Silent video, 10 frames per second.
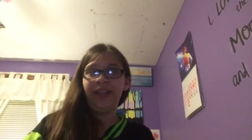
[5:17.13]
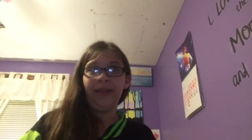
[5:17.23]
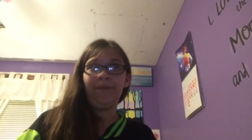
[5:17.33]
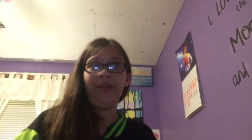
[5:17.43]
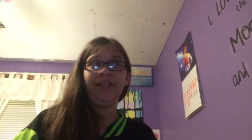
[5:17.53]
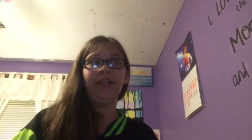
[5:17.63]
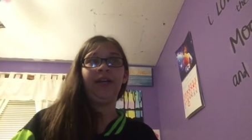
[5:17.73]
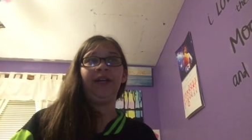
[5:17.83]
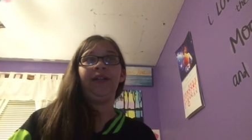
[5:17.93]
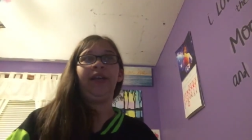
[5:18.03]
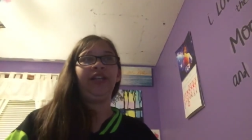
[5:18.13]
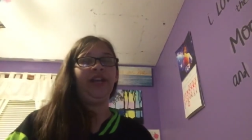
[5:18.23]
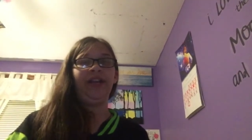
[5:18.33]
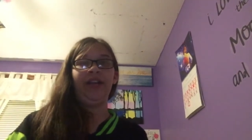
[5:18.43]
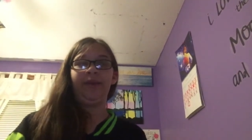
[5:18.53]
he led me to, like,
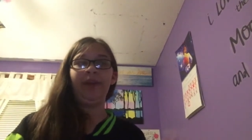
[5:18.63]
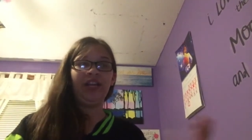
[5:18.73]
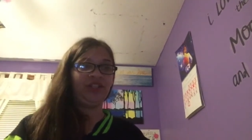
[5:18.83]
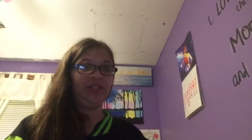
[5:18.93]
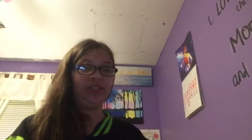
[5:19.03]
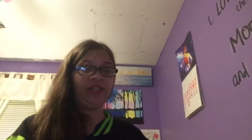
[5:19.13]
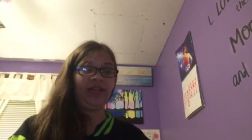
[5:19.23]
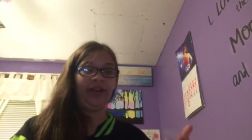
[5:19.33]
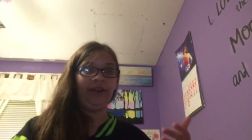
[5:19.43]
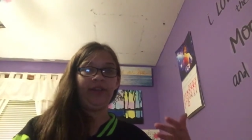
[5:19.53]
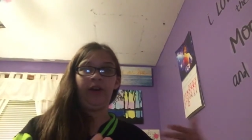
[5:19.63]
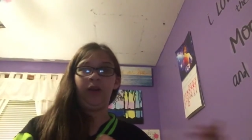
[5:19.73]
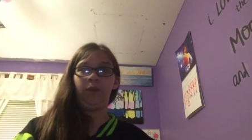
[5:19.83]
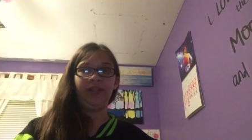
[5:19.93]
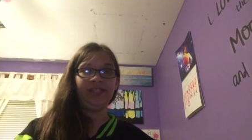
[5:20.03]
Jaden Animations and The
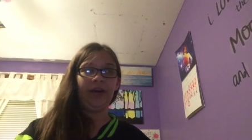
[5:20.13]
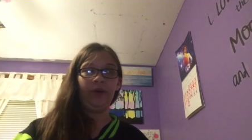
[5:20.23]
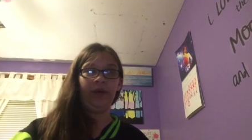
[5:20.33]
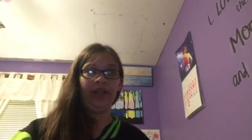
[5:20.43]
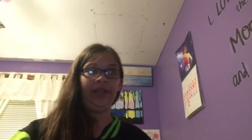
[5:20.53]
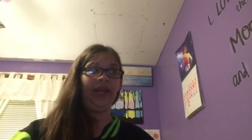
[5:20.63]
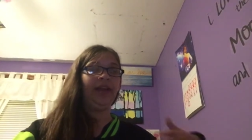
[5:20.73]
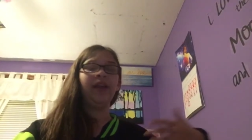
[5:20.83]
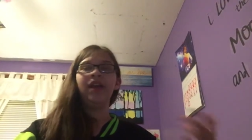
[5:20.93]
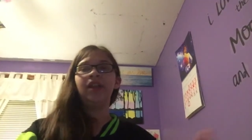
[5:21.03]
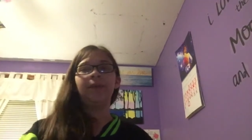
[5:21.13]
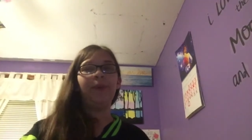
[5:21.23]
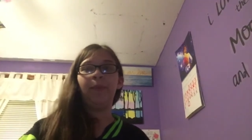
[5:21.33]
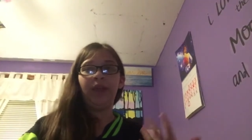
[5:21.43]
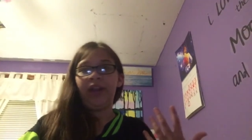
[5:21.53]
Odd Ones Out and, like, the
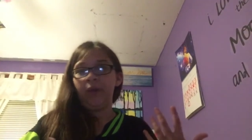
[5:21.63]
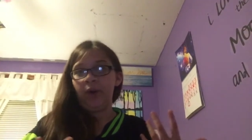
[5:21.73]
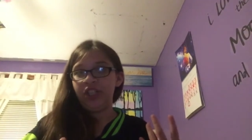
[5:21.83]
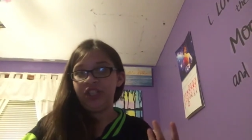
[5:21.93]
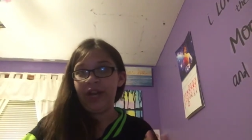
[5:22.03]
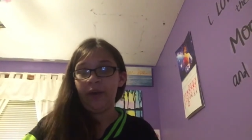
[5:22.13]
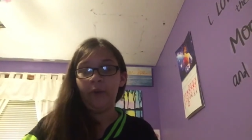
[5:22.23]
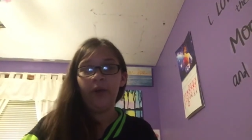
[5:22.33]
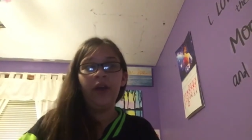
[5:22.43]
people that I watch now.